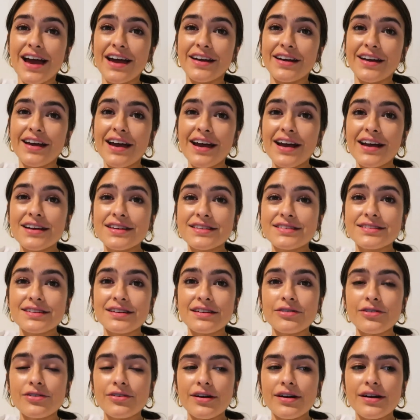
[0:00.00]
and
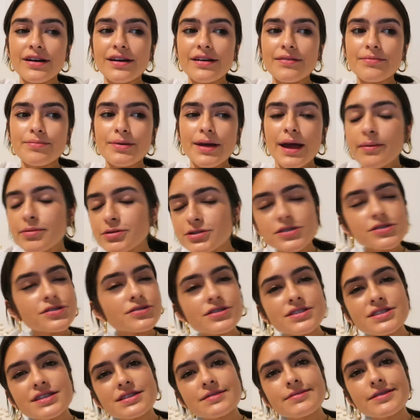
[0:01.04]
to be able to do
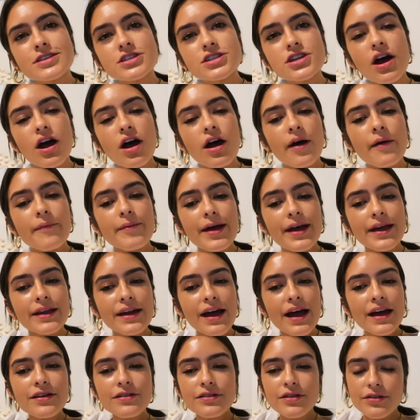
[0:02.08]
this as my job. And
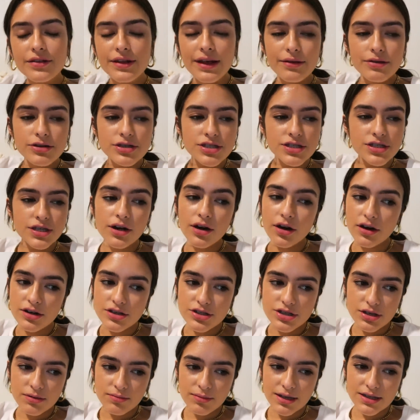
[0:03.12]
I don't know, they were just
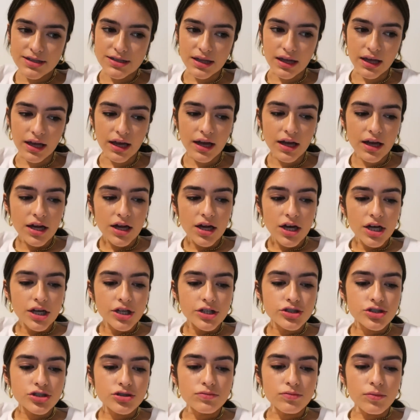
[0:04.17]
encouraging me to like
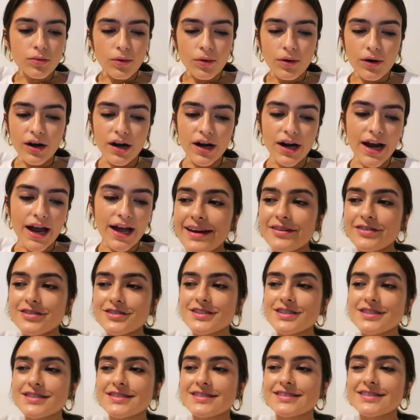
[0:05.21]
do more. It was
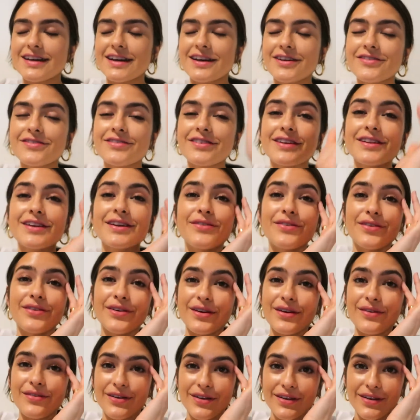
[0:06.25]
just a really,
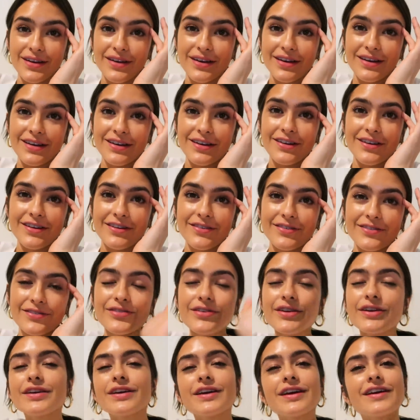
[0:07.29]
really, really
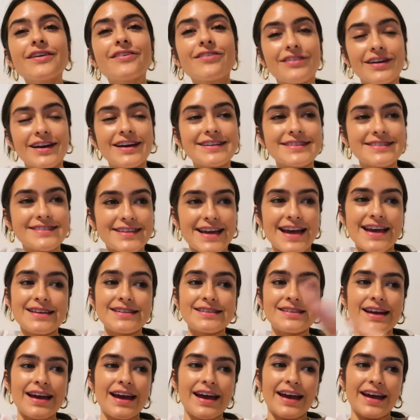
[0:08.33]
really great day
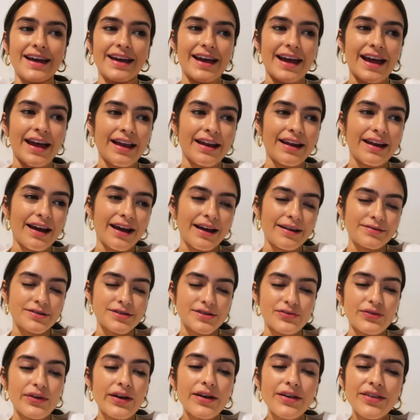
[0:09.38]
today and I'm
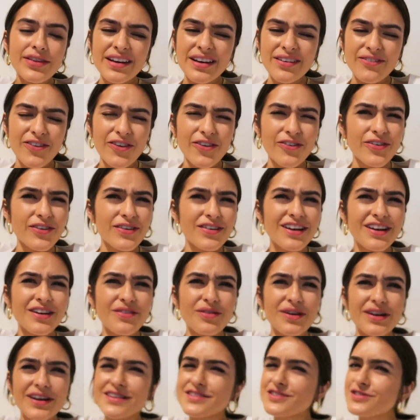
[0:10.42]
just very thankful for like
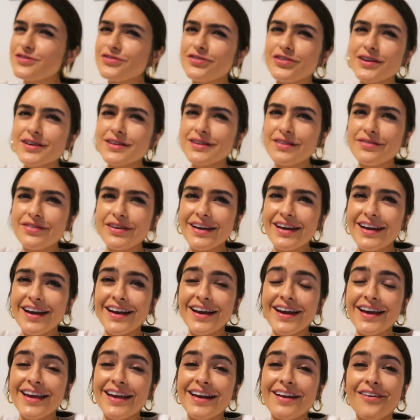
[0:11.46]
what I do for a living and
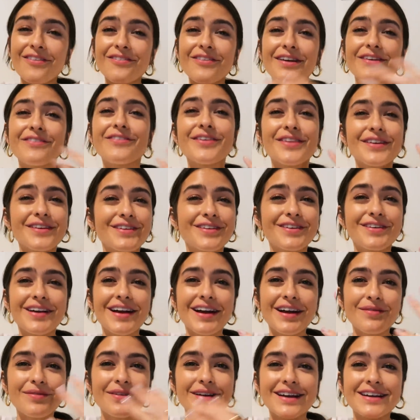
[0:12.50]
I cannot wait for the new
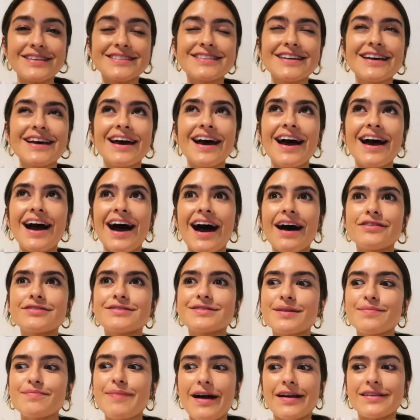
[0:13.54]
year because I was
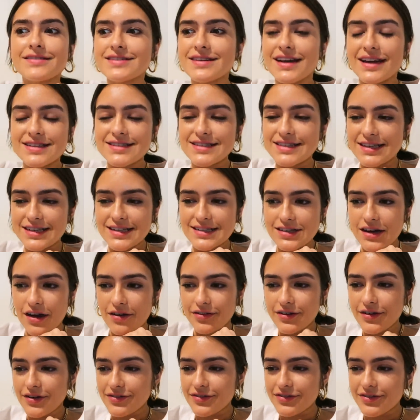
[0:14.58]
like bouncing ideas
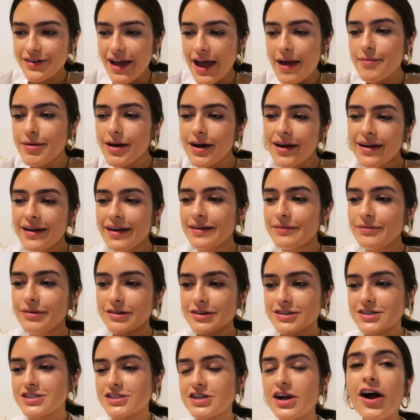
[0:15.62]
off of Emma and we
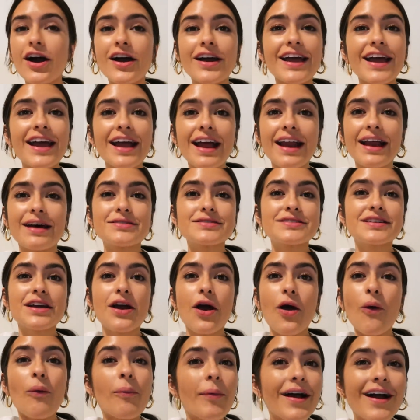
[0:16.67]
were just talking and I was like
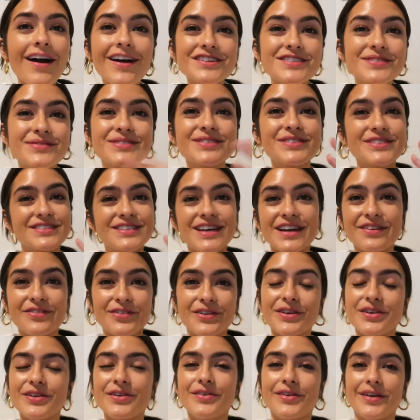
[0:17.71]
oh my gosh I'm so excited
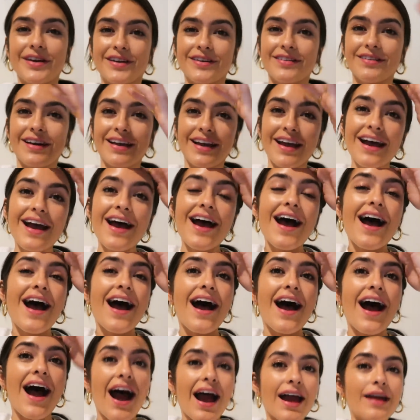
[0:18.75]
for the new year like
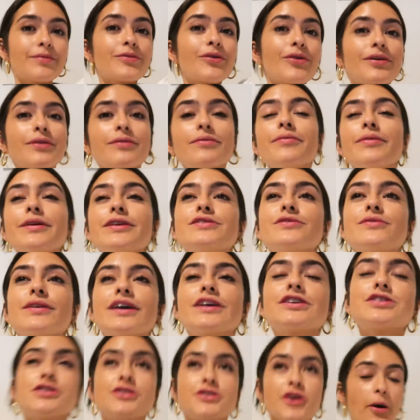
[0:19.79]
I'm going to be
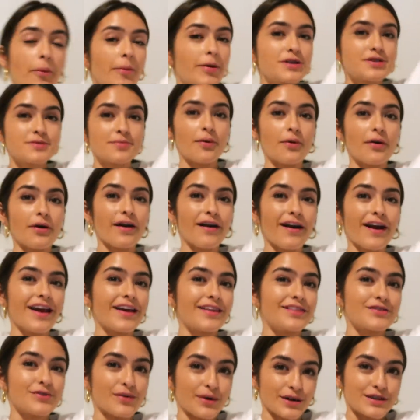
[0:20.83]
doing so much more
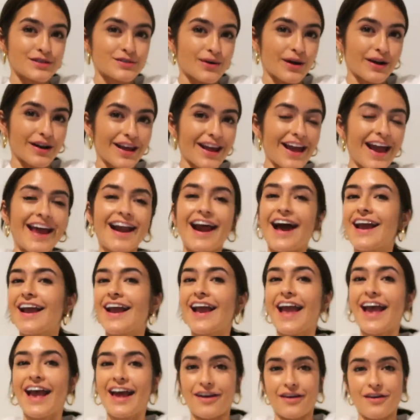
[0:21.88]
in 2020 and I
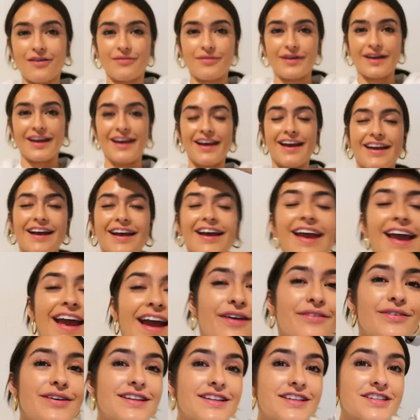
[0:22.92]
cannot wait and I
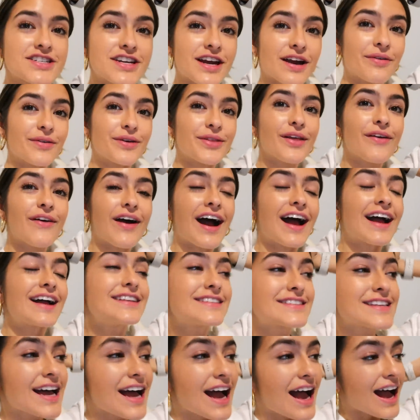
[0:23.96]
can't wait to share it with you
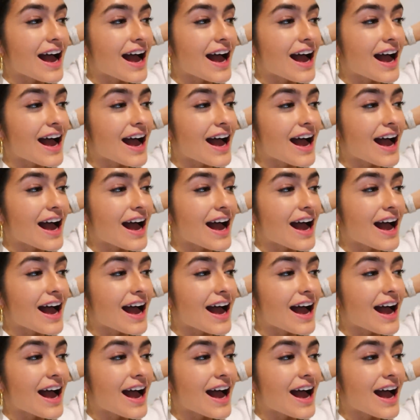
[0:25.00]
guys